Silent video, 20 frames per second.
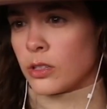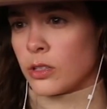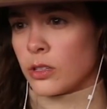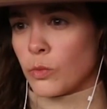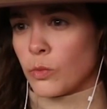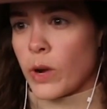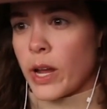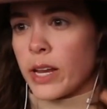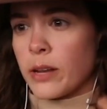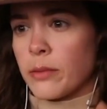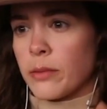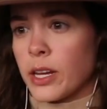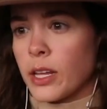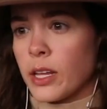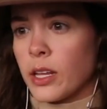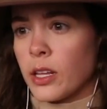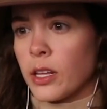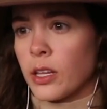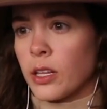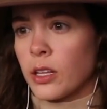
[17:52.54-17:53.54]
Wait a
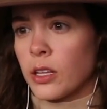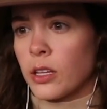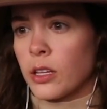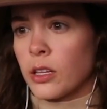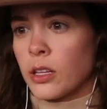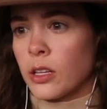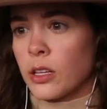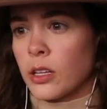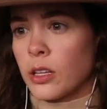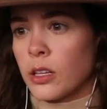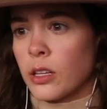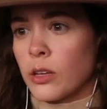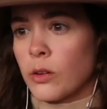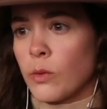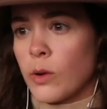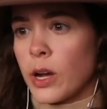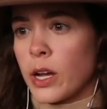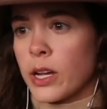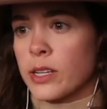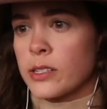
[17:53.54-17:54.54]
minute.
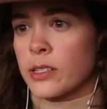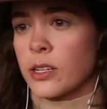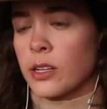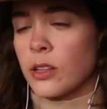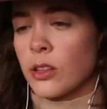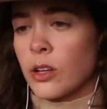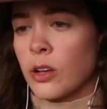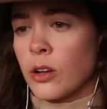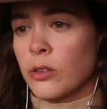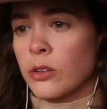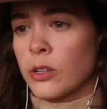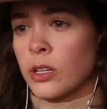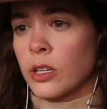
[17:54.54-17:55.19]
Why is he alone?